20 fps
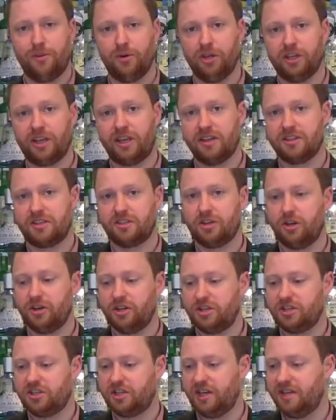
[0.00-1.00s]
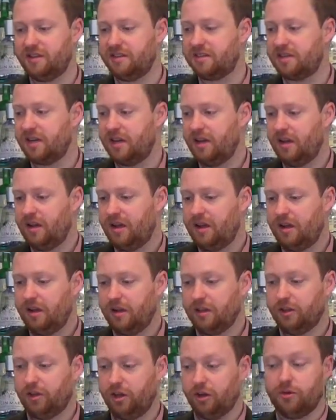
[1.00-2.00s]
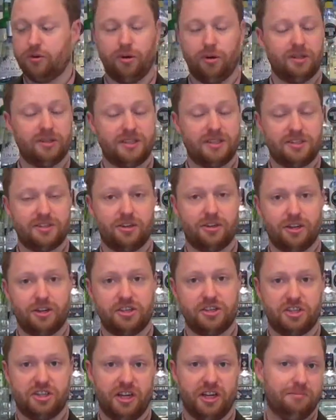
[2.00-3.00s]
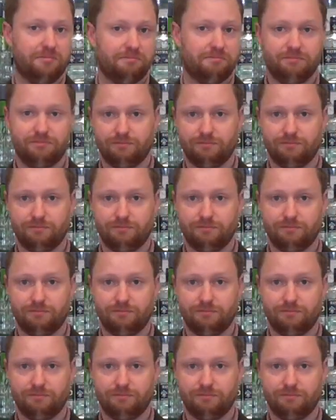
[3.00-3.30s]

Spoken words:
we're looking at Scottish gins, good quality Scottish gin.